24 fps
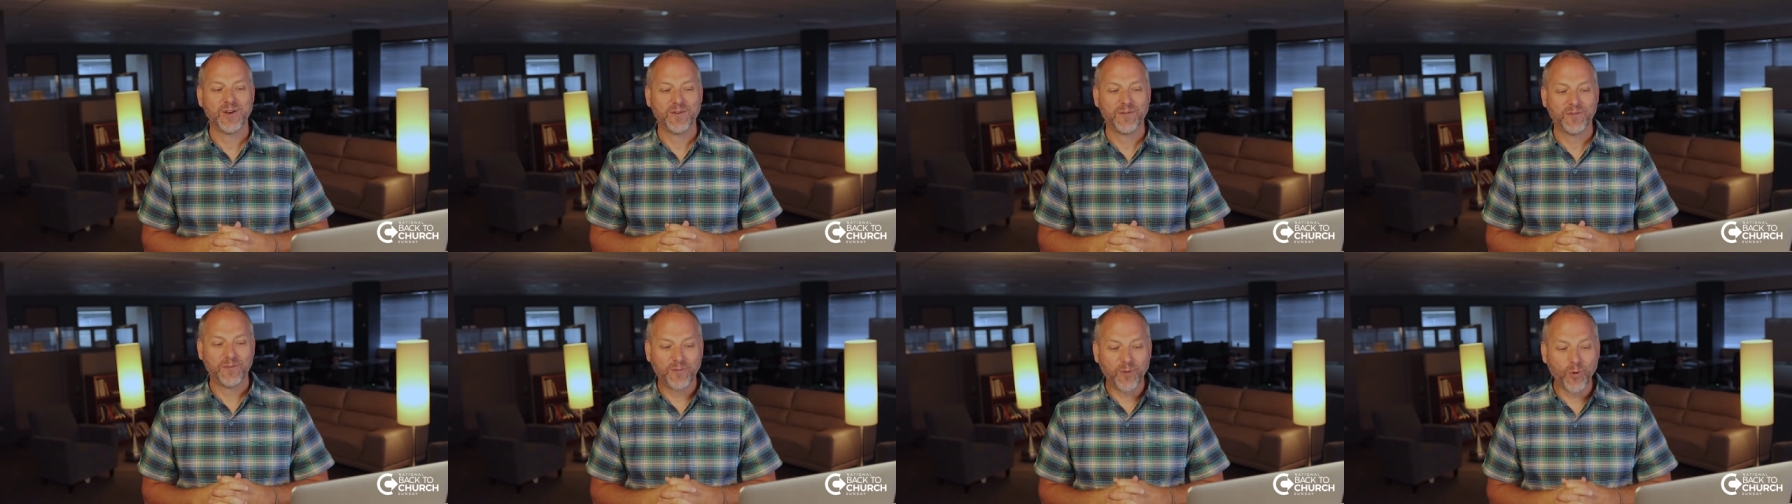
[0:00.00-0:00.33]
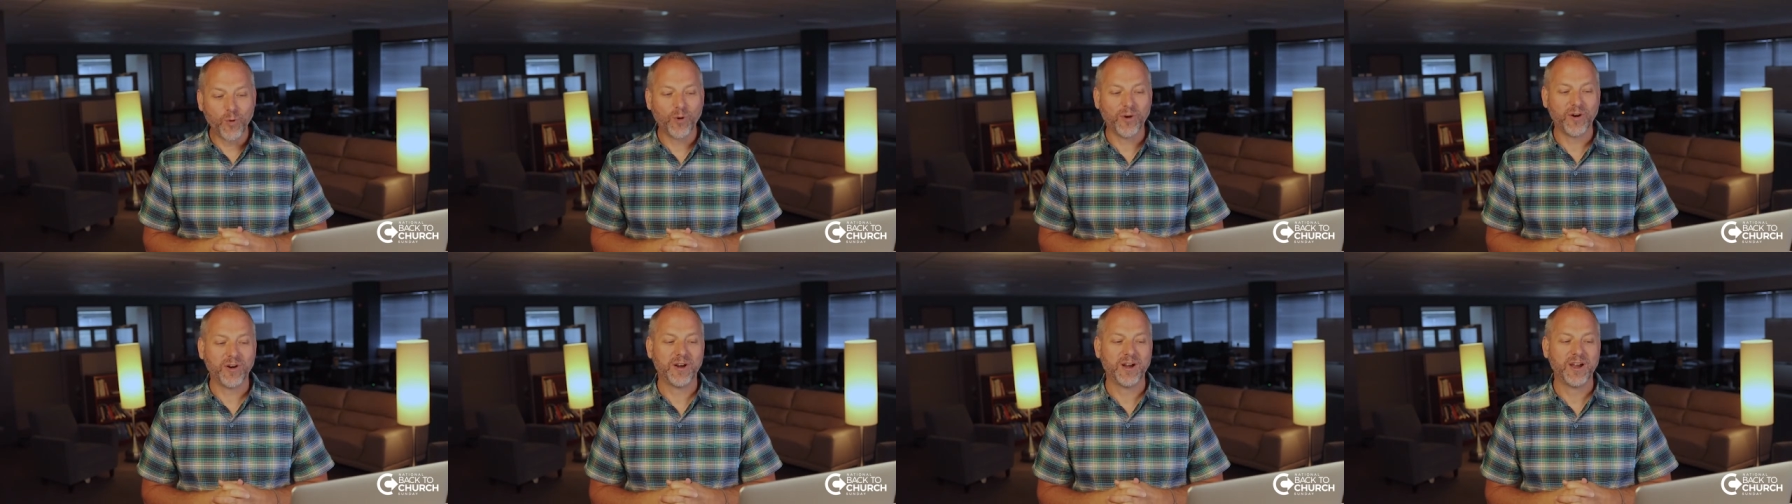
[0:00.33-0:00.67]

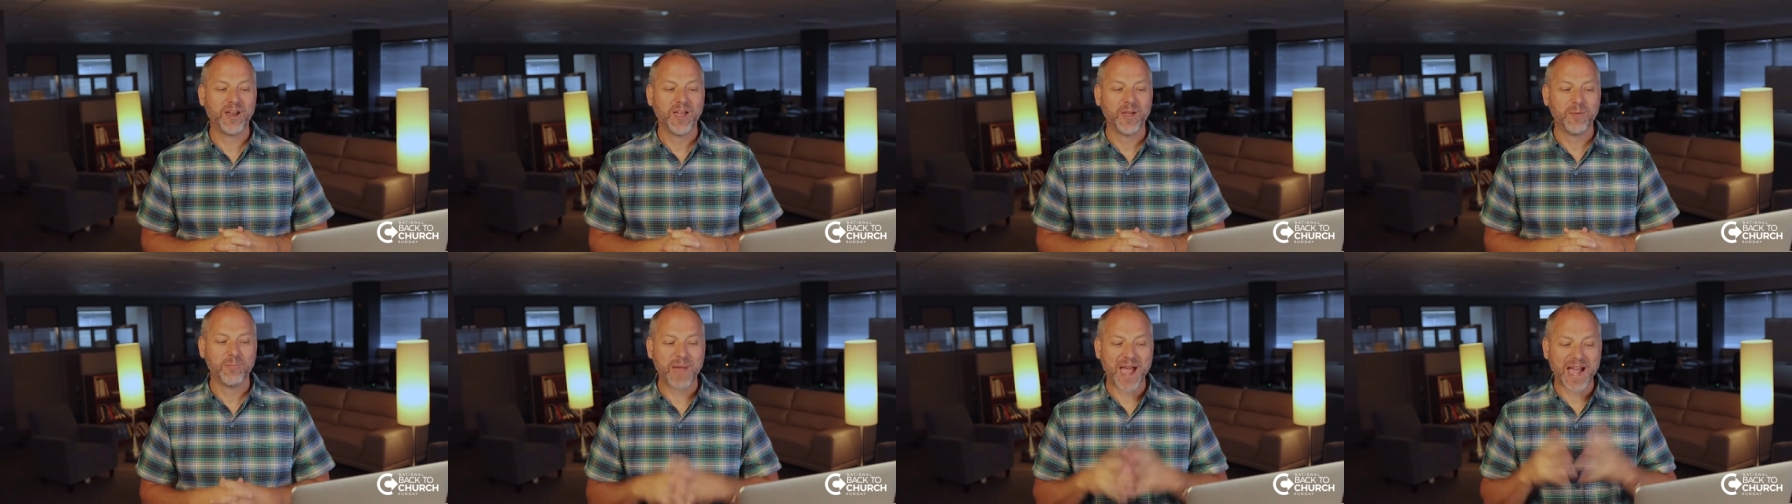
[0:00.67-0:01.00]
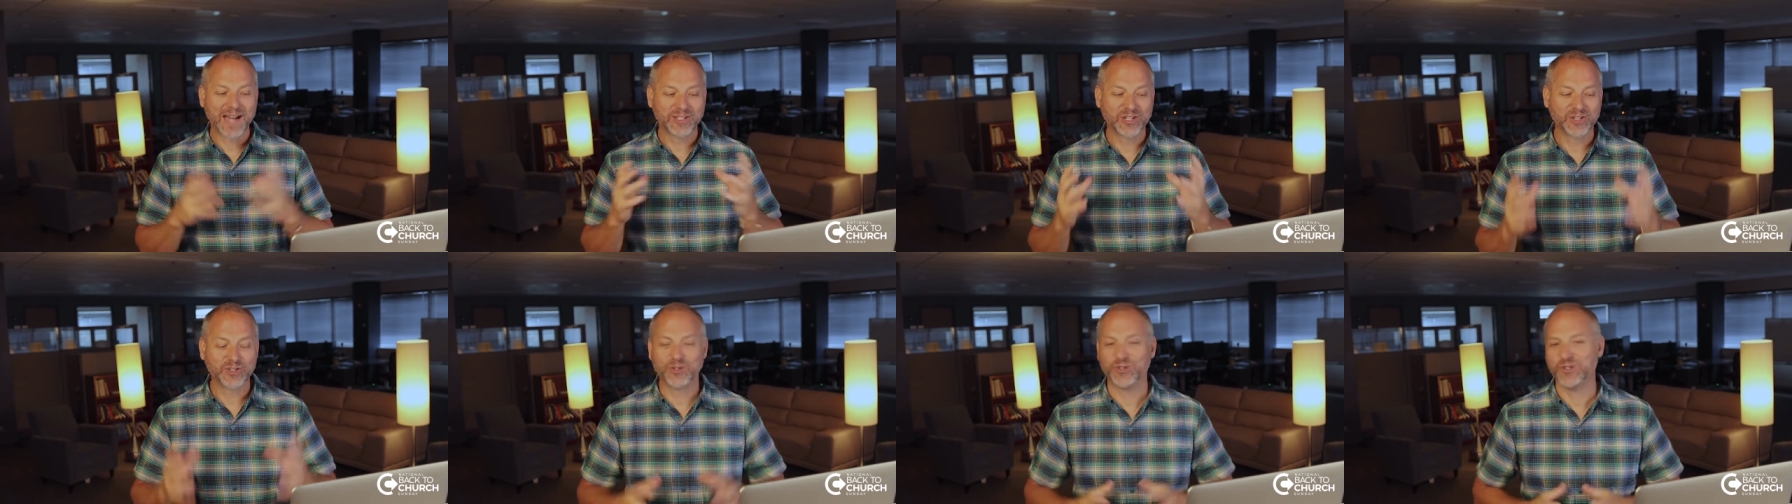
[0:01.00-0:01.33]
for
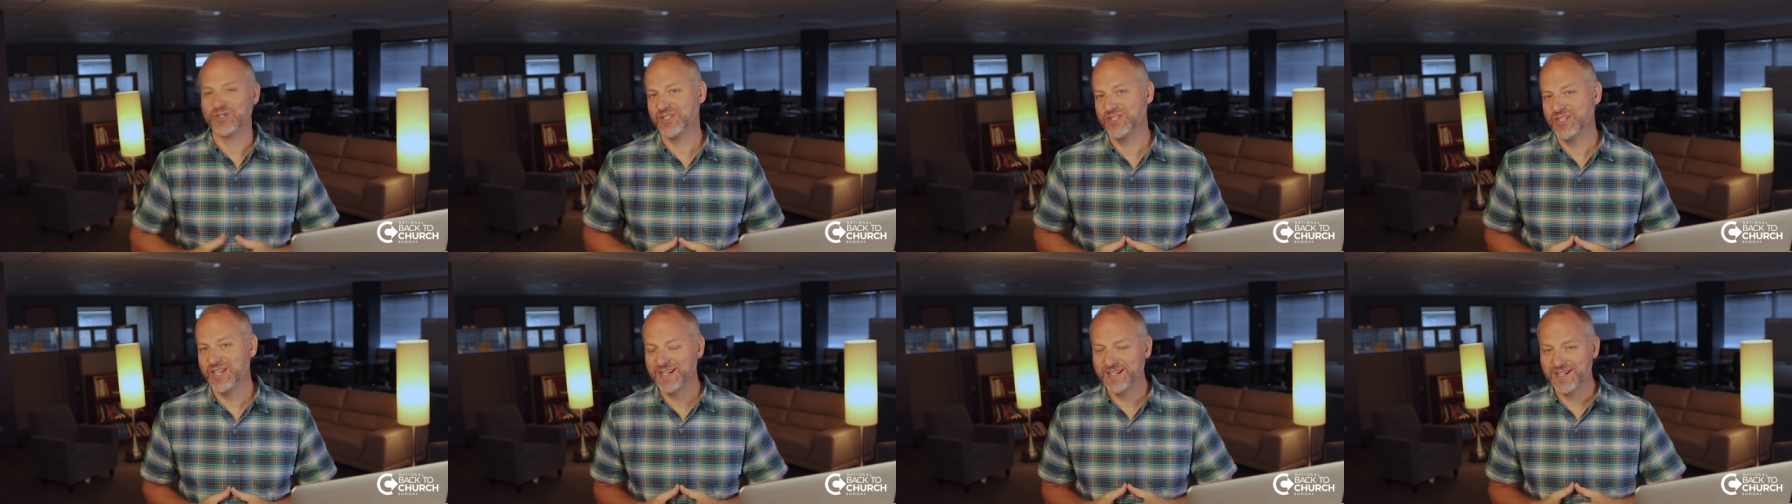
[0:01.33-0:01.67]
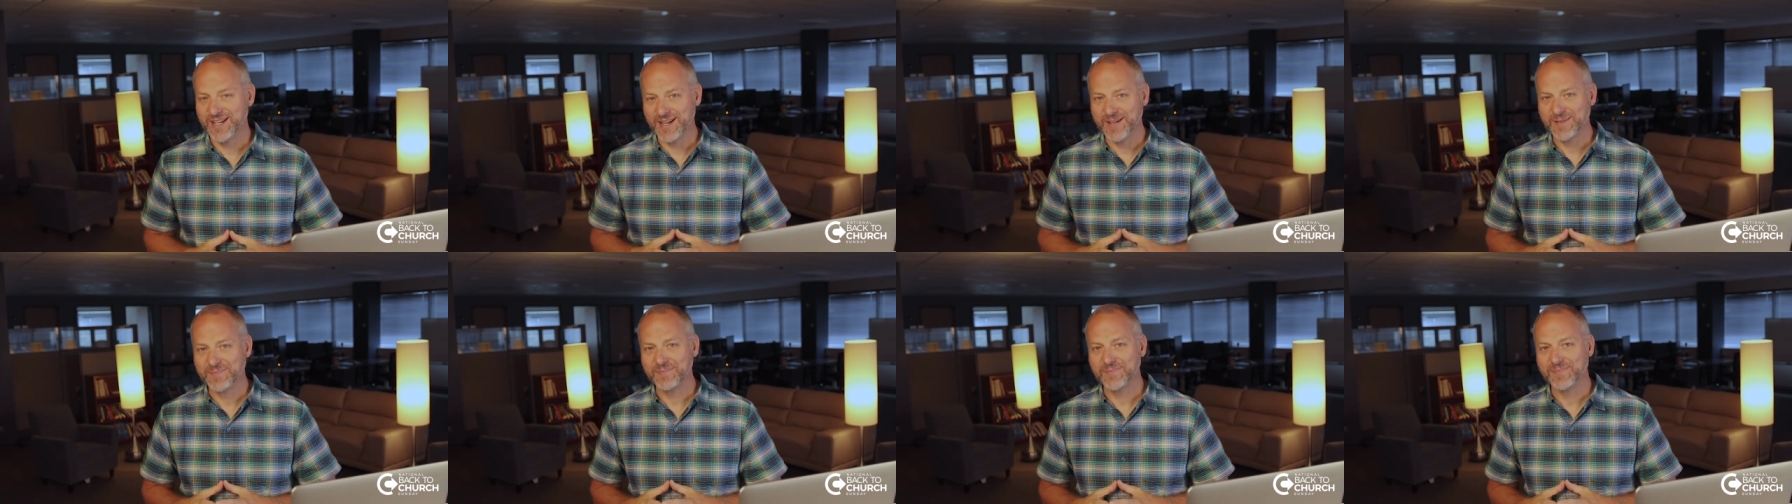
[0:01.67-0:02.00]
Back to Church
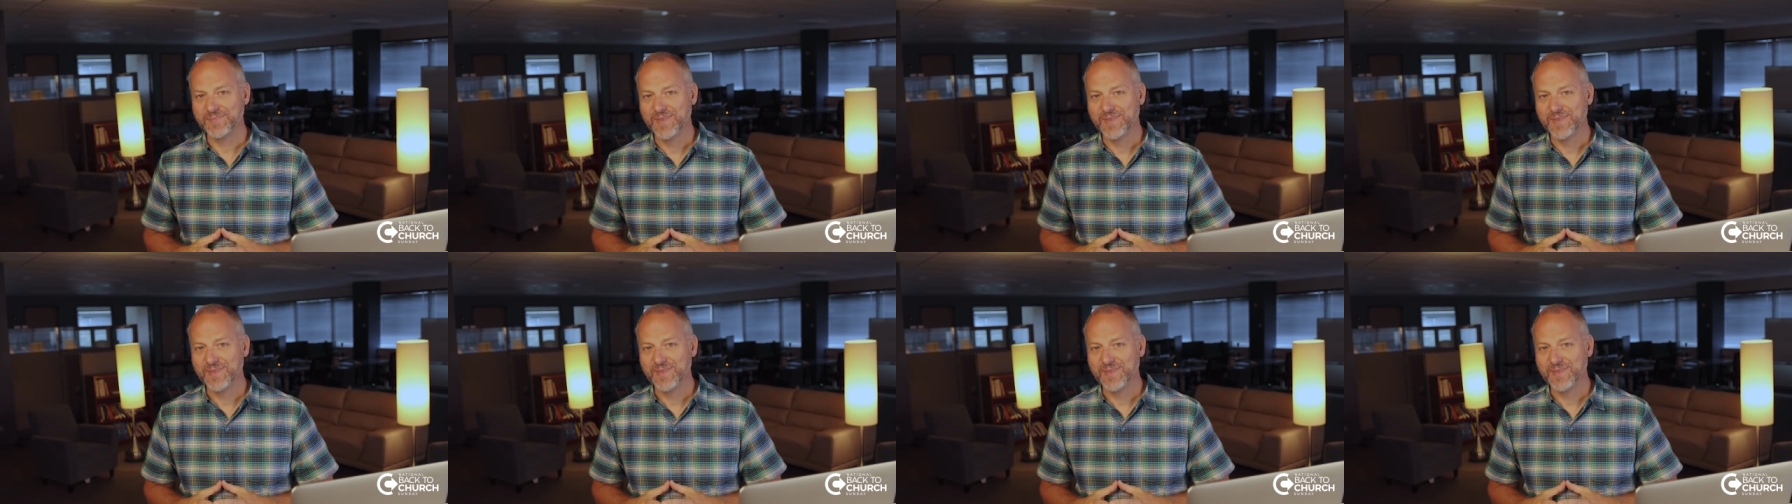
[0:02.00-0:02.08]
Sunday.